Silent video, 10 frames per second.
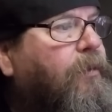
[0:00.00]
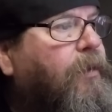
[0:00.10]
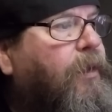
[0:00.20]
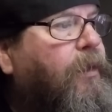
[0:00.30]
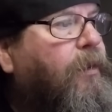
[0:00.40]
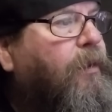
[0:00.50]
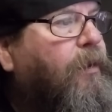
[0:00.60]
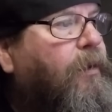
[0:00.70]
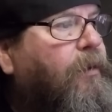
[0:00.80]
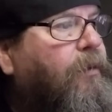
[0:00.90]
And
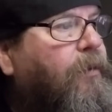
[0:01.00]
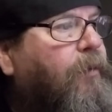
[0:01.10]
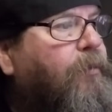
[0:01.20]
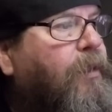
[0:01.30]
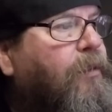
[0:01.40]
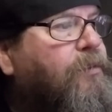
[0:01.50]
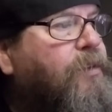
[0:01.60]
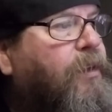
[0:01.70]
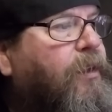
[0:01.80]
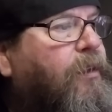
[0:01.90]
I mean, that looks
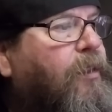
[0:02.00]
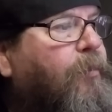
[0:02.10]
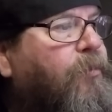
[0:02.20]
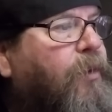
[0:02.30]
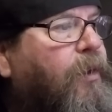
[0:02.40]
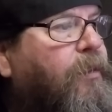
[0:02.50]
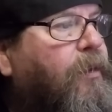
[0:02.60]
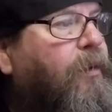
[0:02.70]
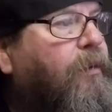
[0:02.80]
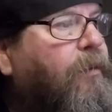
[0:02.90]
like an eclipse right
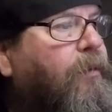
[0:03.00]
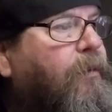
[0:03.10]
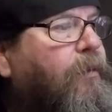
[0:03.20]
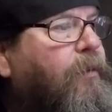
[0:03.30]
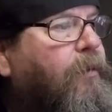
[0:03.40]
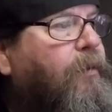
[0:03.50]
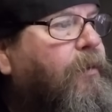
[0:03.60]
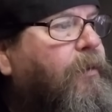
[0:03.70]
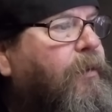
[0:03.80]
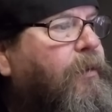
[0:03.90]
there.
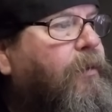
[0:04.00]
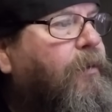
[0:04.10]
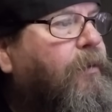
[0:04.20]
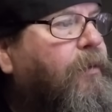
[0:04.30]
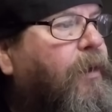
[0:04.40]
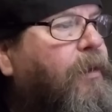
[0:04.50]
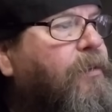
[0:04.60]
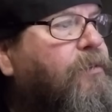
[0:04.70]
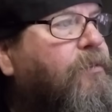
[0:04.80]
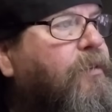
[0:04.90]
I
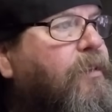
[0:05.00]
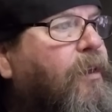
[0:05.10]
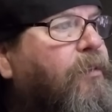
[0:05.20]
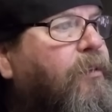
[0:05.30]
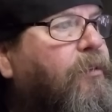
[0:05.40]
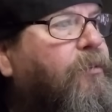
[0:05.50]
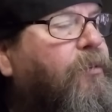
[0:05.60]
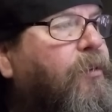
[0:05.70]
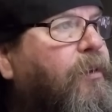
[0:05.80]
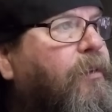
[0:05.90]
can see nothing
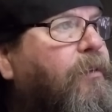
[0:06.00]
through it.